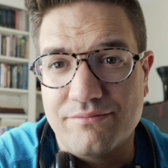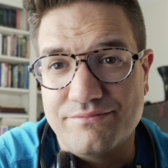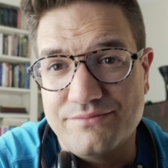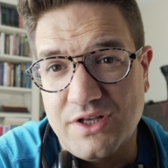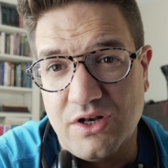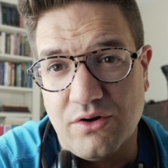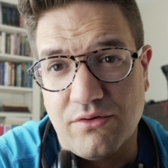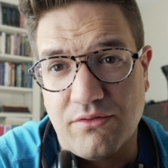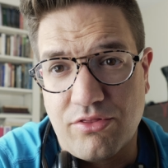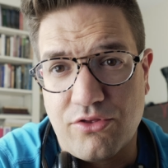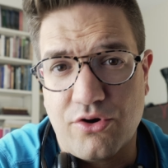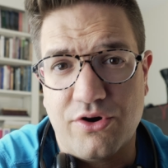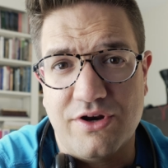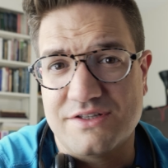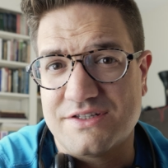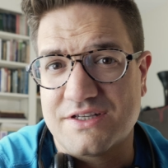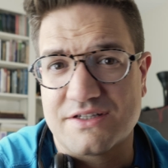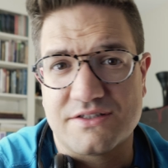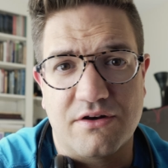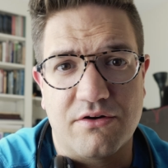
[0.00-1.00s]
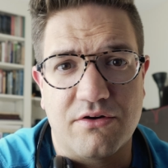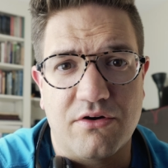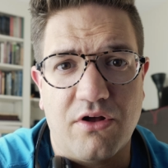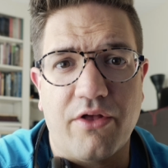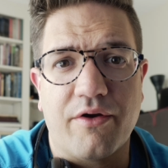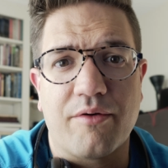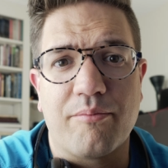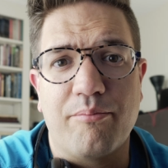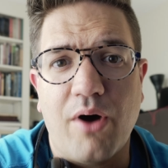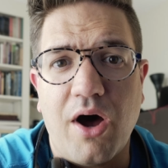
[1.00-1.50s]
a
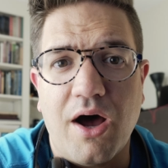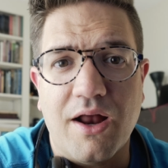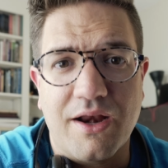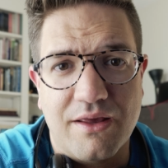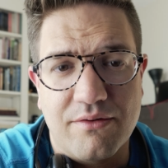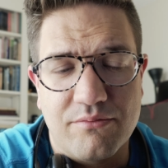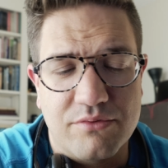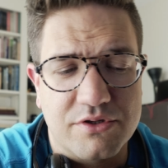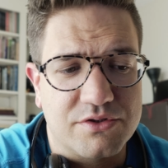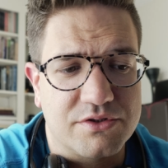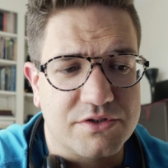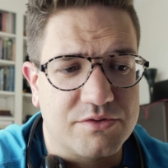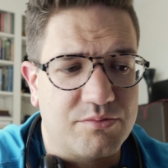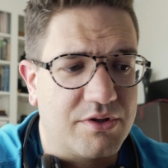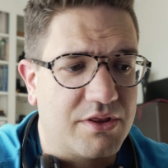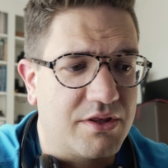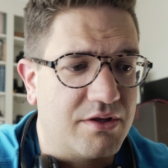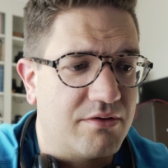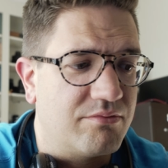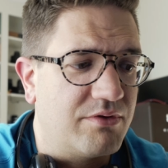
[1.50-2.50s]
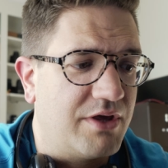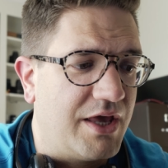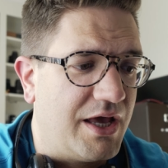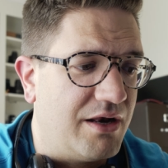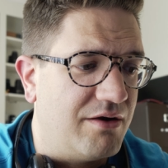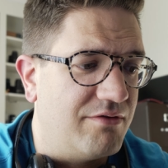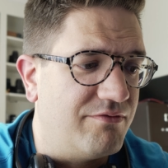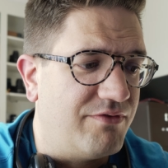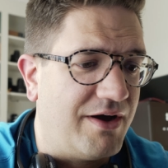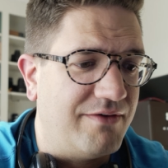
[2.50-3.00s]
$3,600 body, which is what the
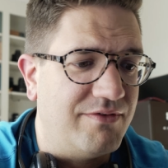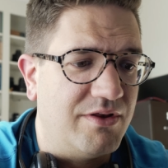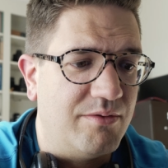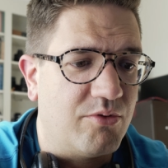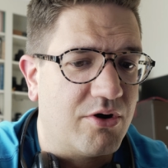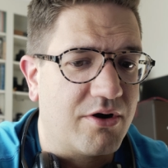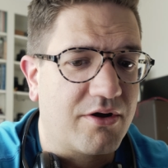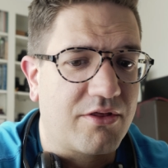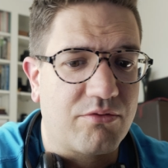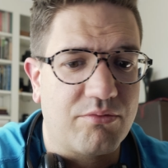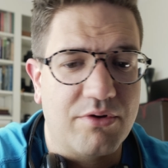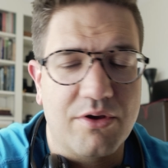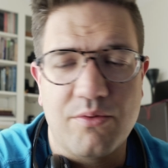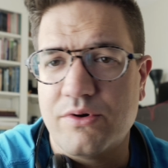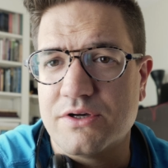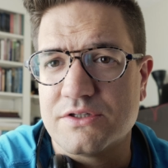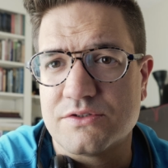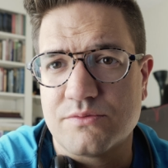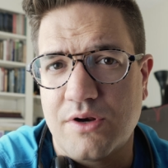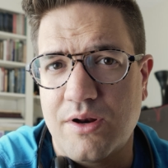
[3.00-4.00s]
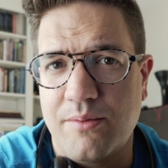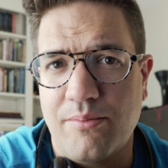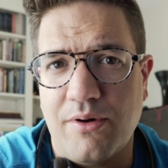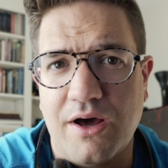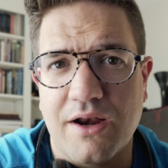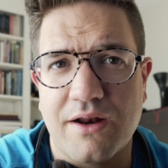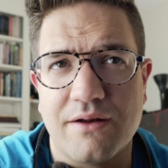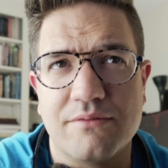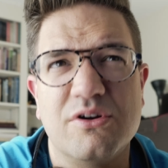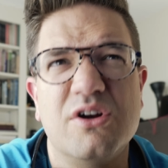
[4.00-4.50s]
Canon 5D Mark III was when I
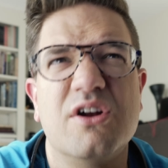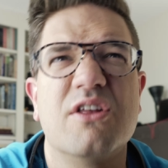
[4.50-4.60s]
bought it.